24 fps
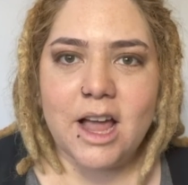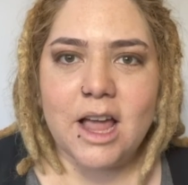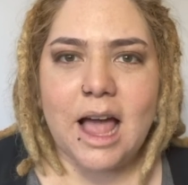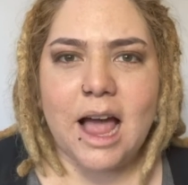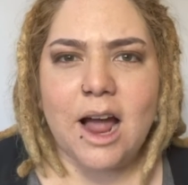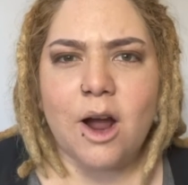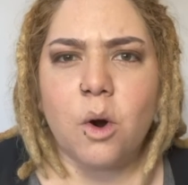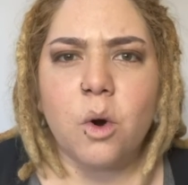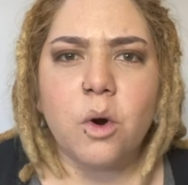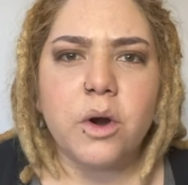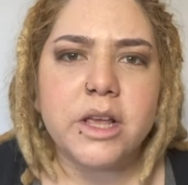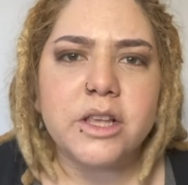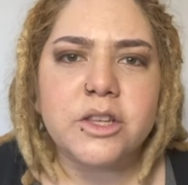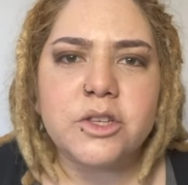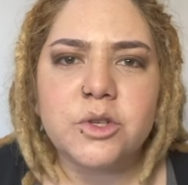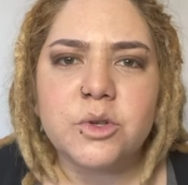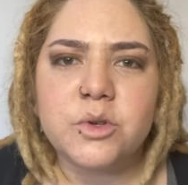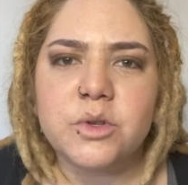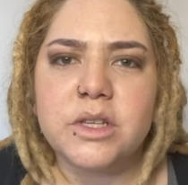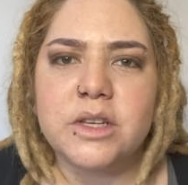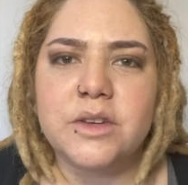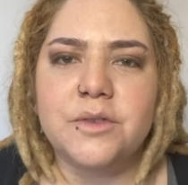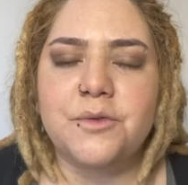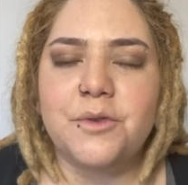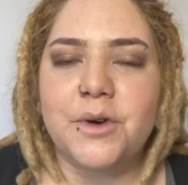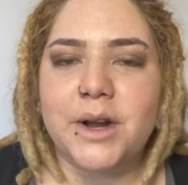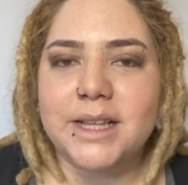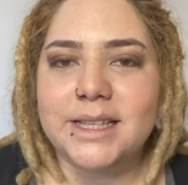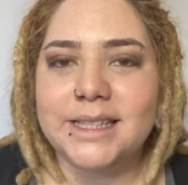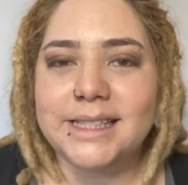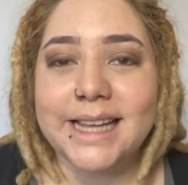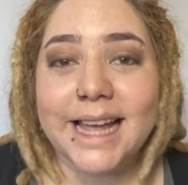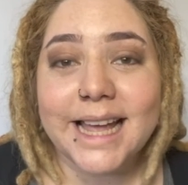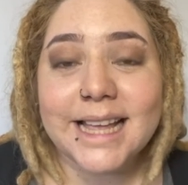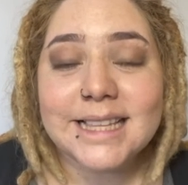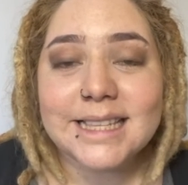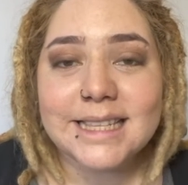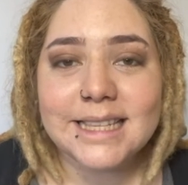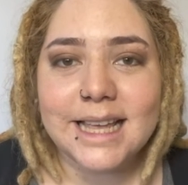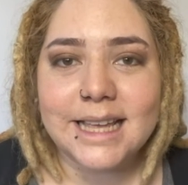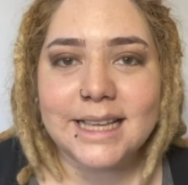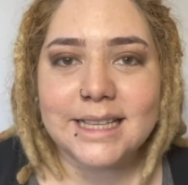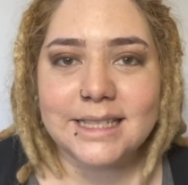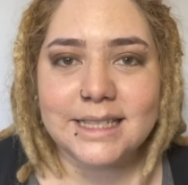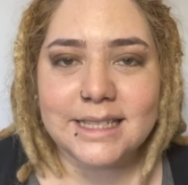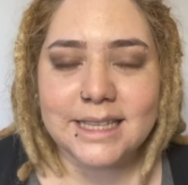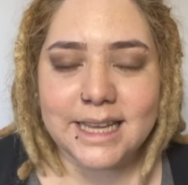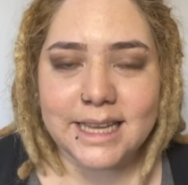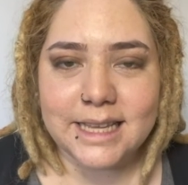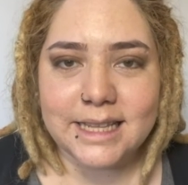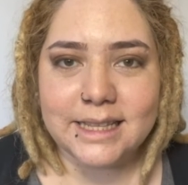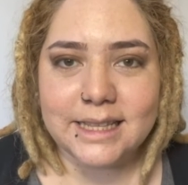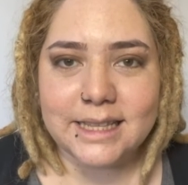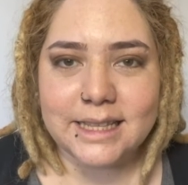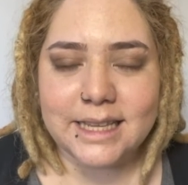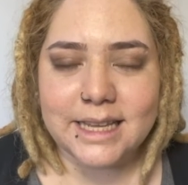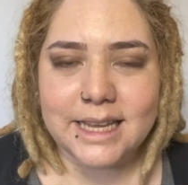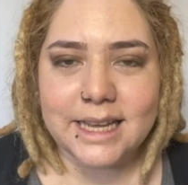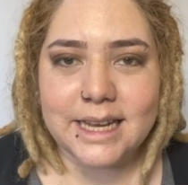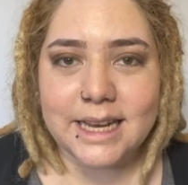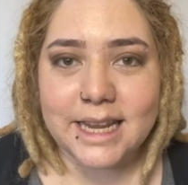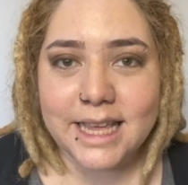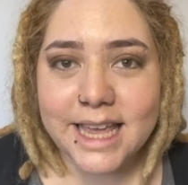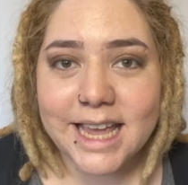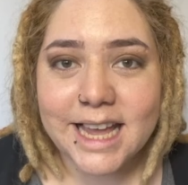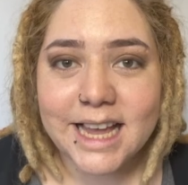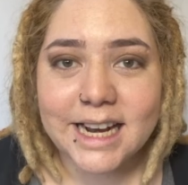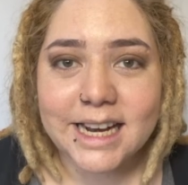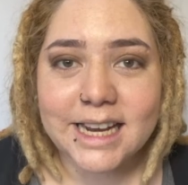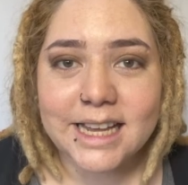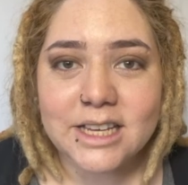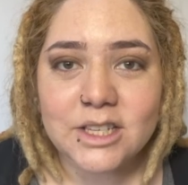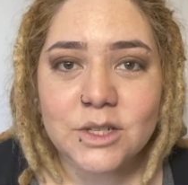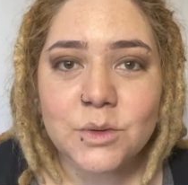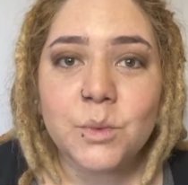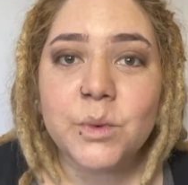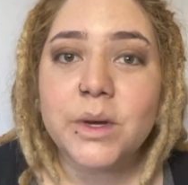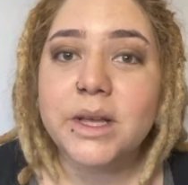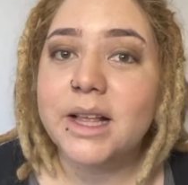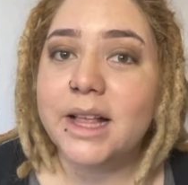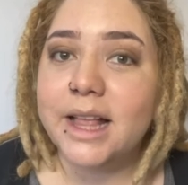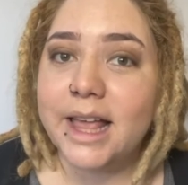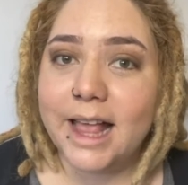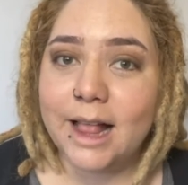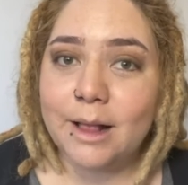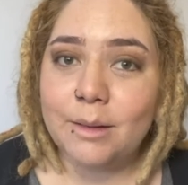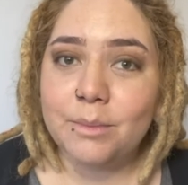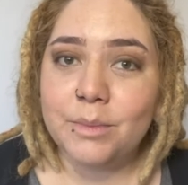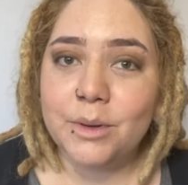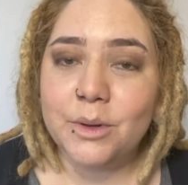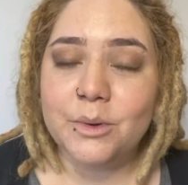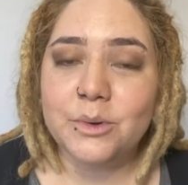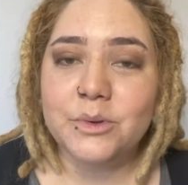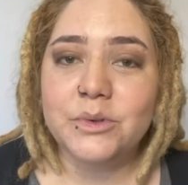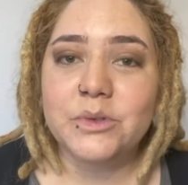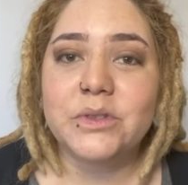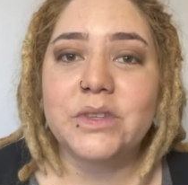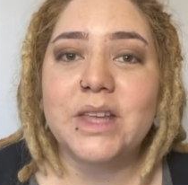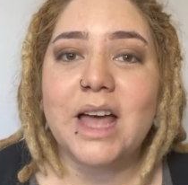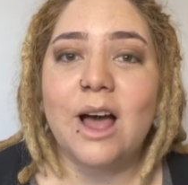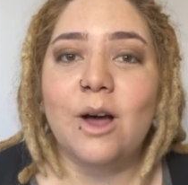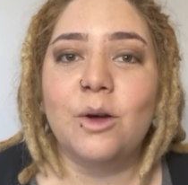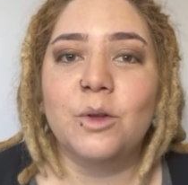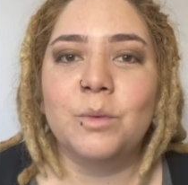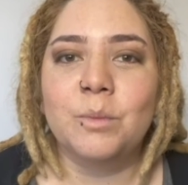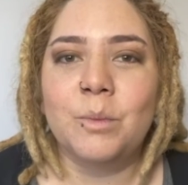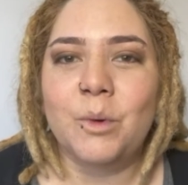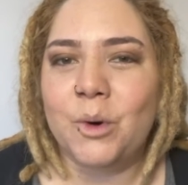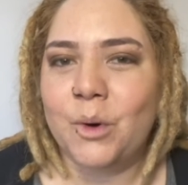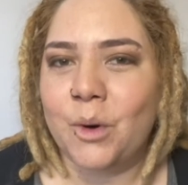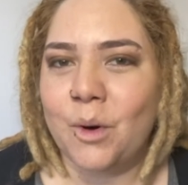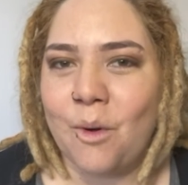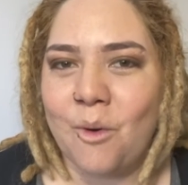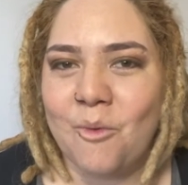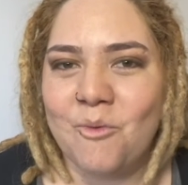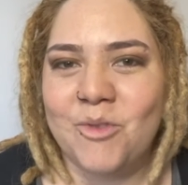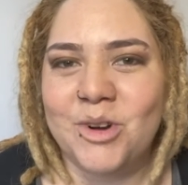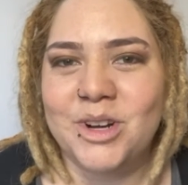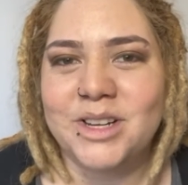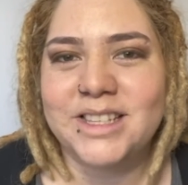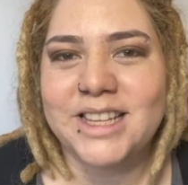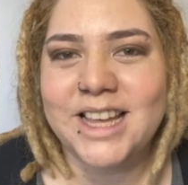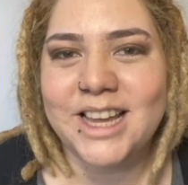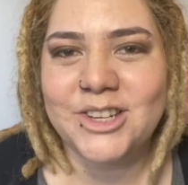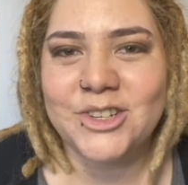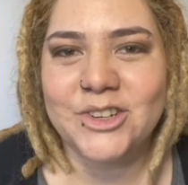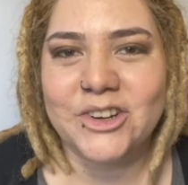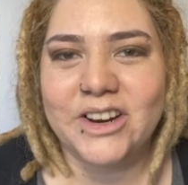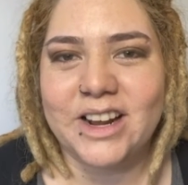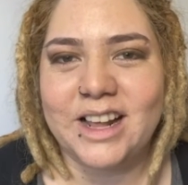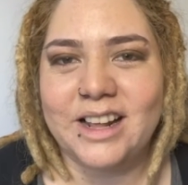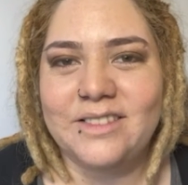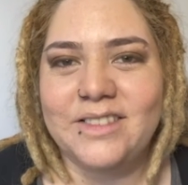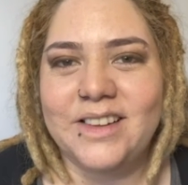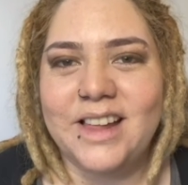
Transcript: according to different tenses in English will help you sound more conversational.